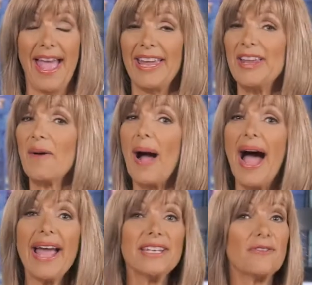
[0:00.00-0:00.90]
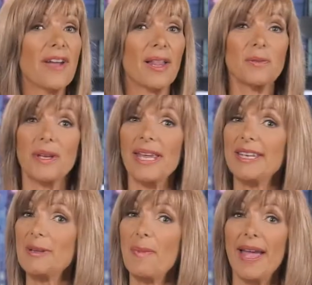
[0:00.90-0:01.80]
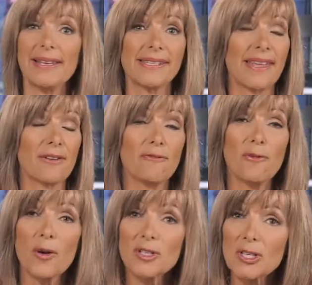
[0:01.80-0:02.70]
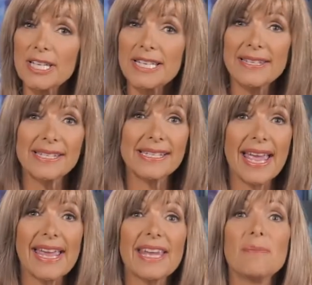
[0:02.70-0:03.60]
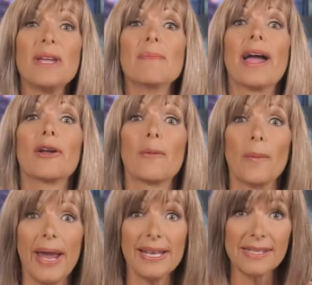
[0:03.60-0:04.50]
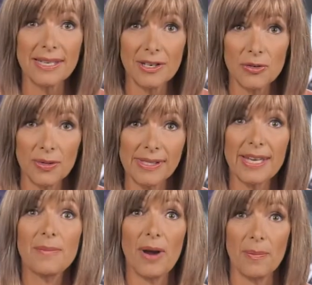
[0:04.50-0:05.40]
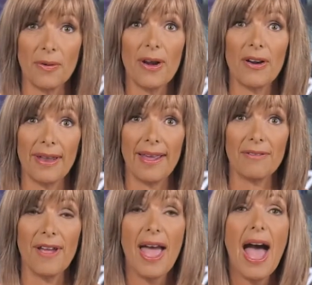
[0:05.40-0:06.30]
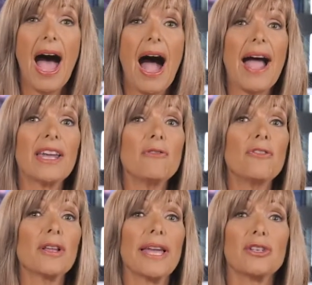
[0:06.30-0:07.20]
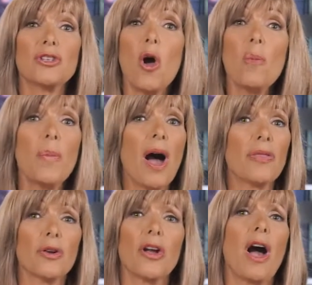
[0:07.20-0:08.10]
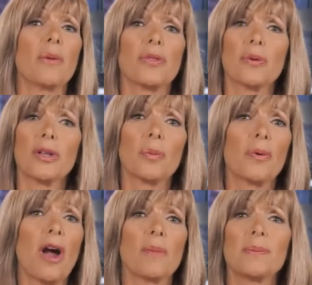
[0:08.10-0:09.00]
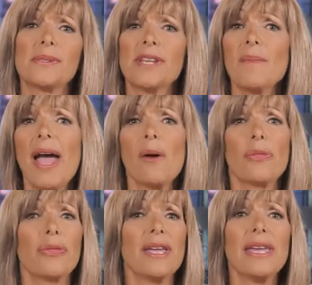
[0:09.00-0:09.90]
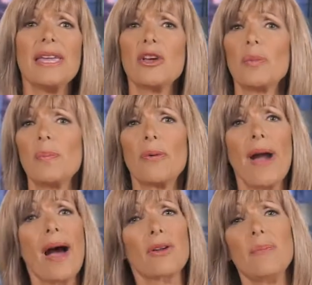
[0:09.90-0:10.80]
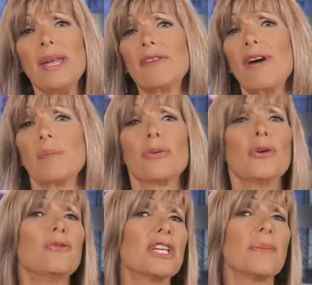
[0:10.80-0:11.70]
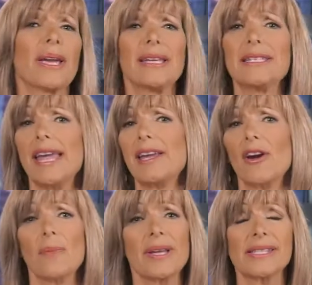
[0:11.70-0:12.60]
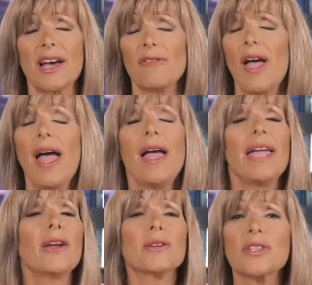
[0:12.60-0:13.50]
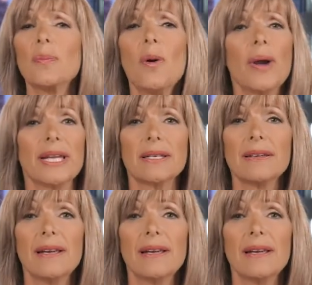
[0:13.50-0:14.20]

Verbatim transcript: You know, I developed an independence that unfortunately to this day can be my greatest hindrance in my prayer life. I can feel like, don't bother God with your little problems, somehow thinking he'll be proud of me. If I prove to him I can take care of myself. Here's the point.